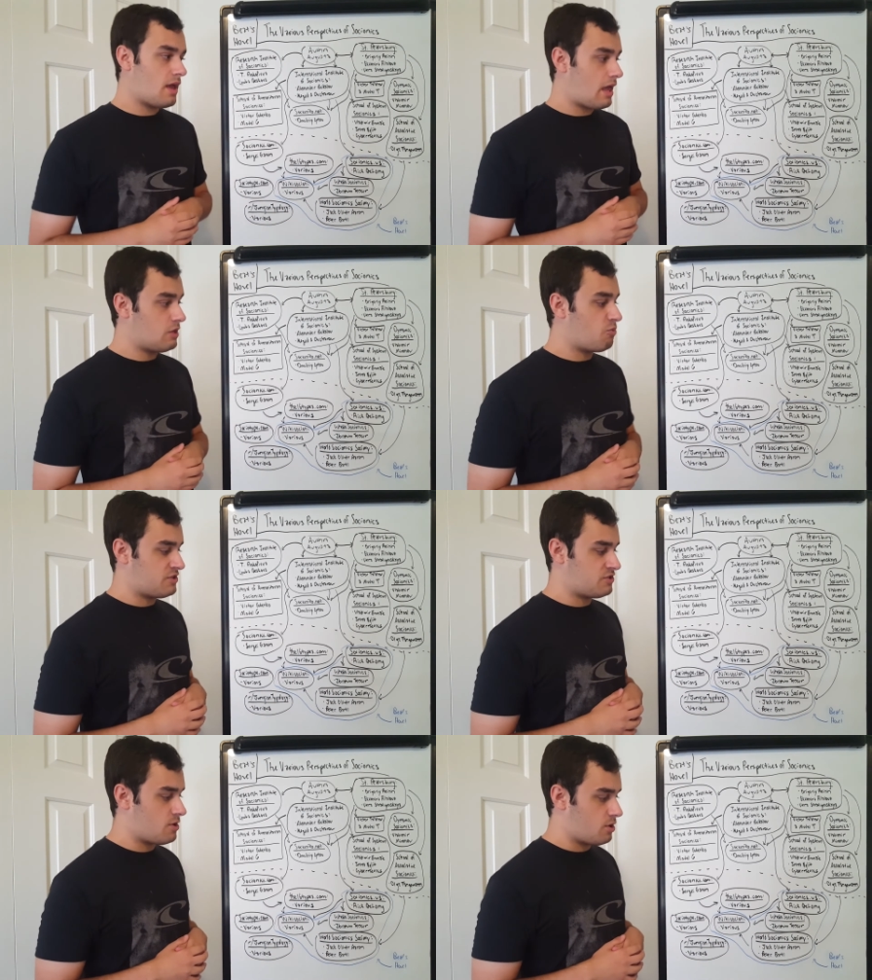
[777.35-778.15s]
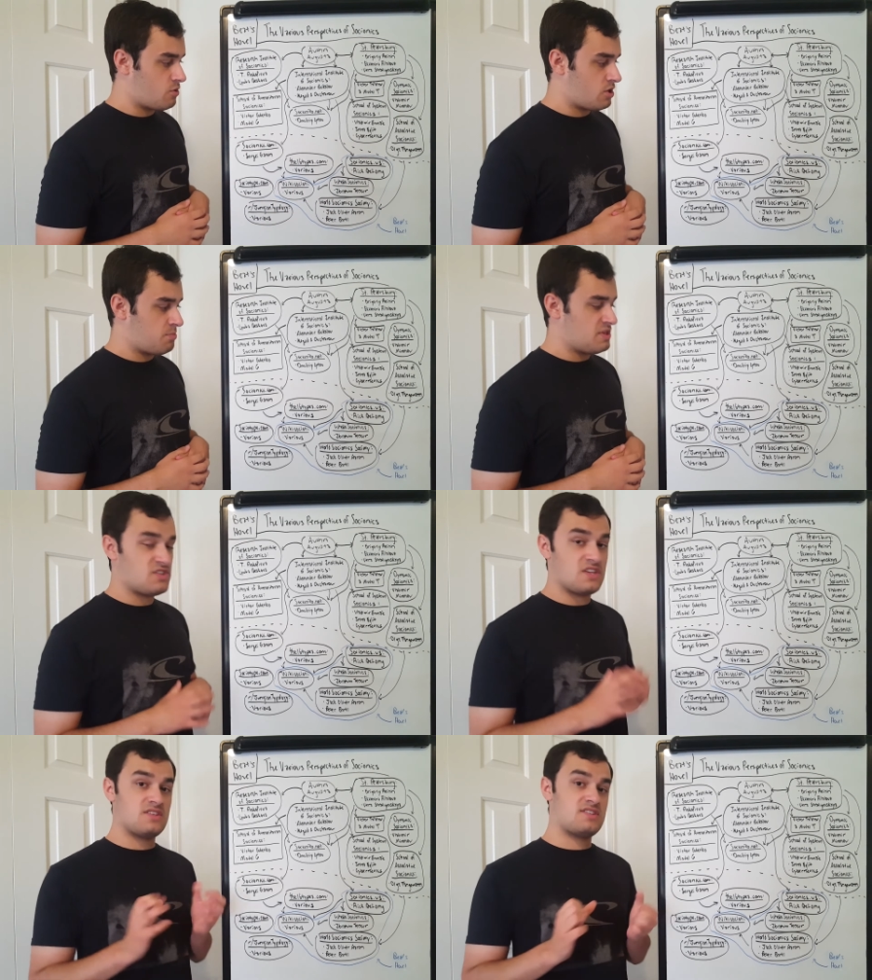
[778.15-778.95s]
and the ones that are going to be
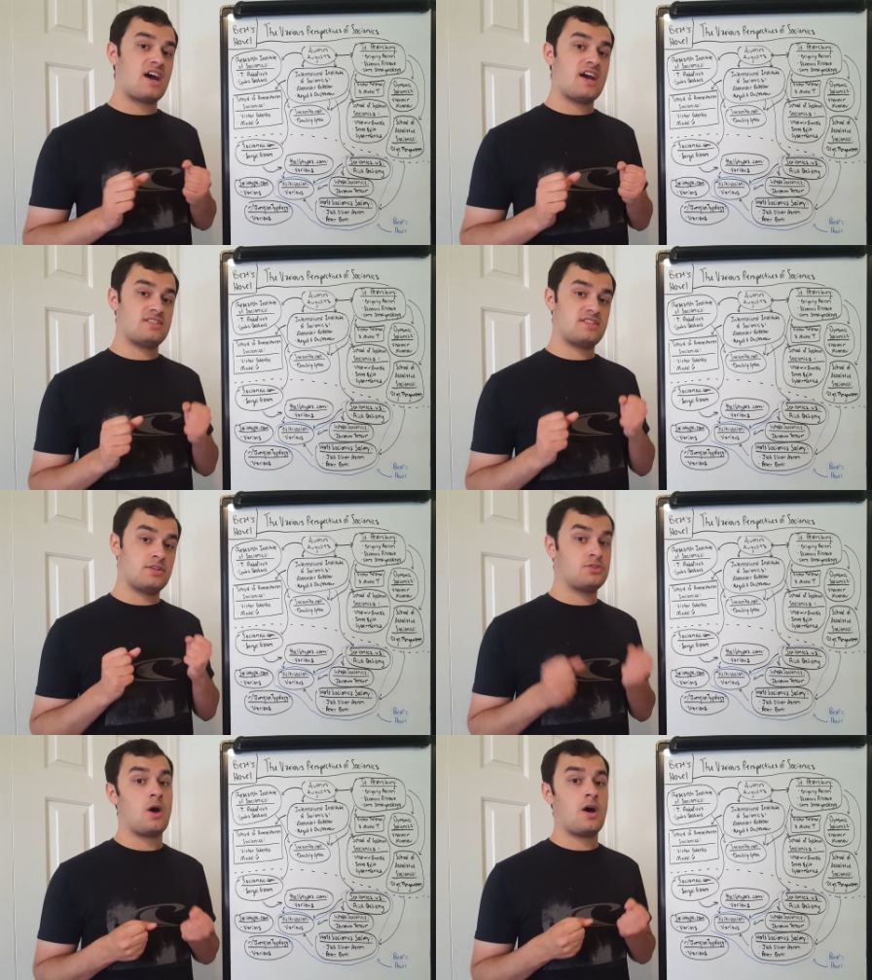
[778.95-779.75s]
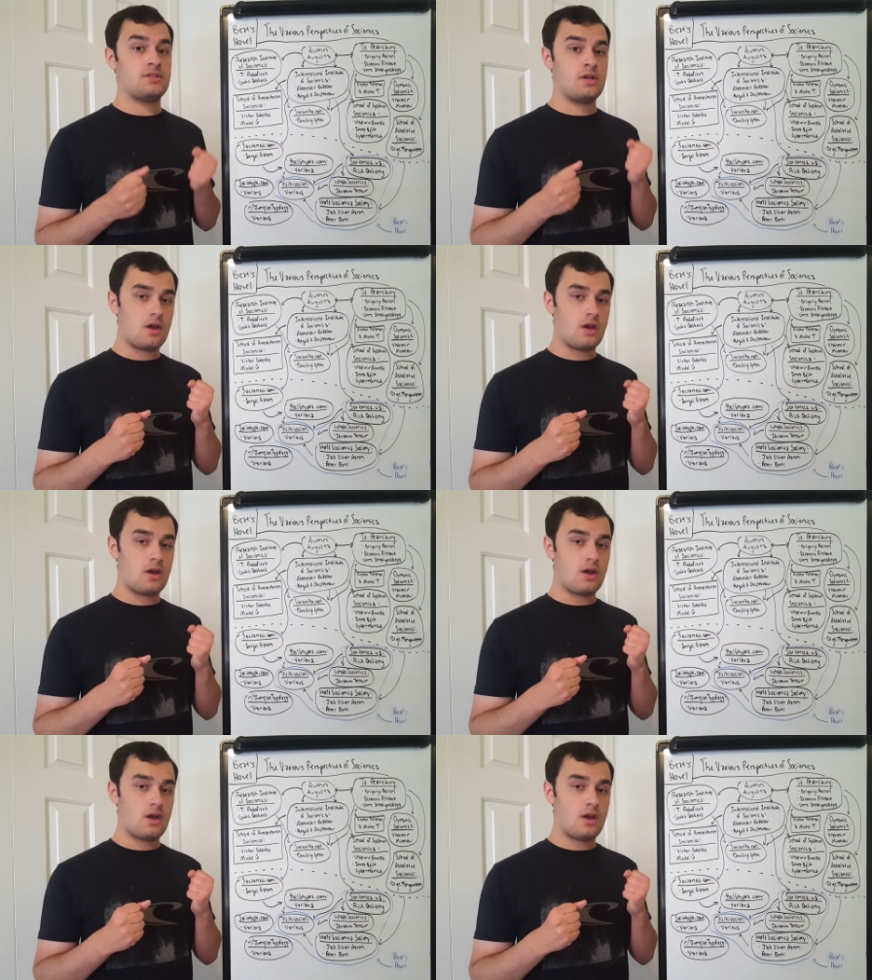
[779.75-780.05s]
synthesized and taught